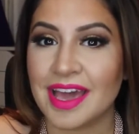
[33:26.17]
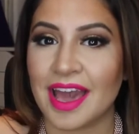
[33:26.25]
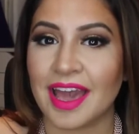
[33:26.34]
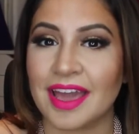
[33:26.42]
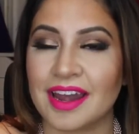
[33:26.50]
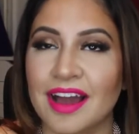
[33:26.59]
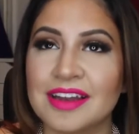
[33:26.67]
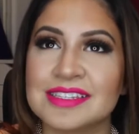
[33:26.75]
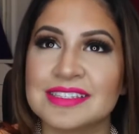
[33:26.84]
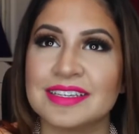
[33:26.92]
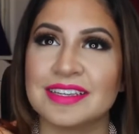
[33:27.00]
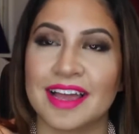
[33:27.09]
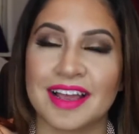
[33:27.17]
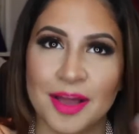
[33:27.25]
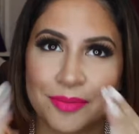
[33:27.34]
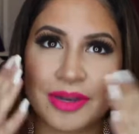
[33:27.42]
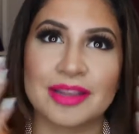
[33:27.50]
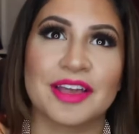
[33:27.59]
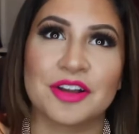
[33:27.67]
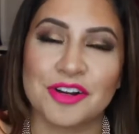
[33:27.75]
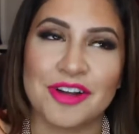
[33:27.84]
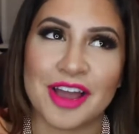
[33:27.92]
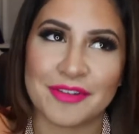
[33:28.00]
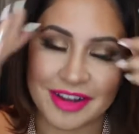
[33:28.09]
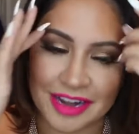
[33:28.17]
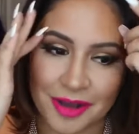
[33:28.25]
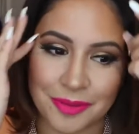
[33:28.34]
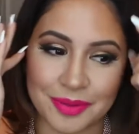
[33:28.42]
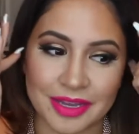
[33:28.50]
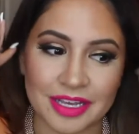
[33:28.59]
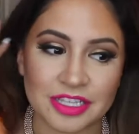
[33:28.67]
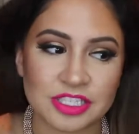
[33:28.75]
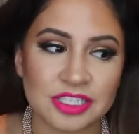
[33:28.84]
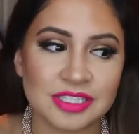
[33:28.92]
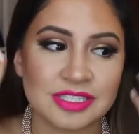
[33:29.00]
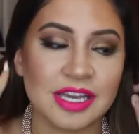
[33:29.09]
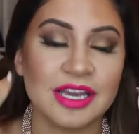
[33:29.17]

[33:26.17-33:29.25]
and honestly, like, I'm gonna like cry right now, but it's just,